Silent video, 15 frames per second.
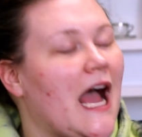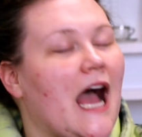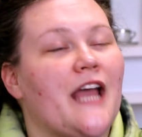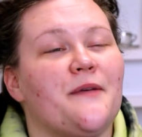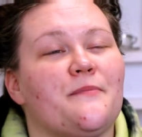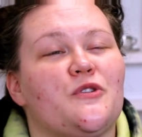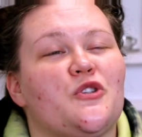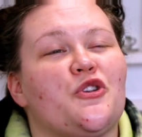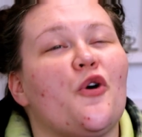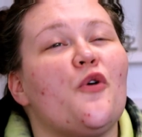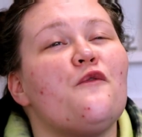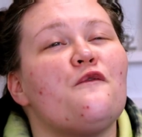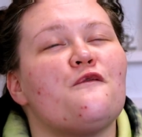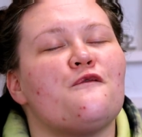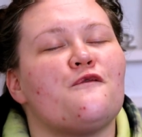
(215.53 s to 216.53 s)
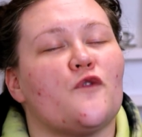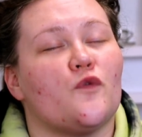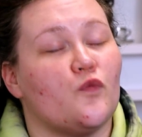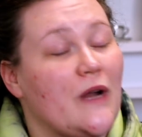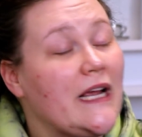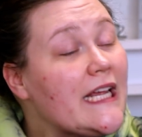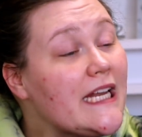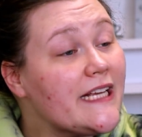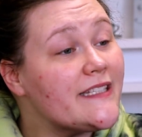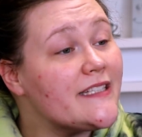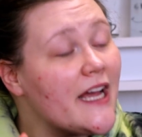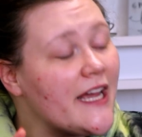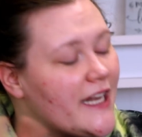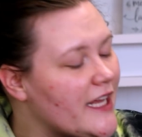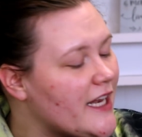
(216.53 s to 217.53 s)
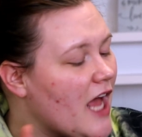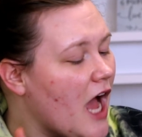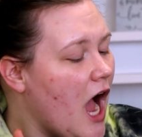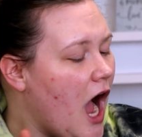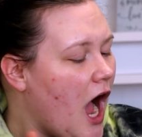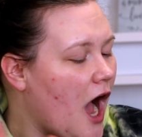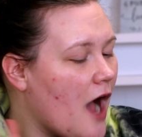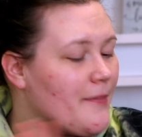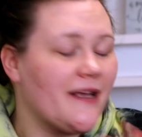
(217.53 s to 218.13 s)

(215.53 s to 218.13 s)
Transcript: I am so freaking excited uh,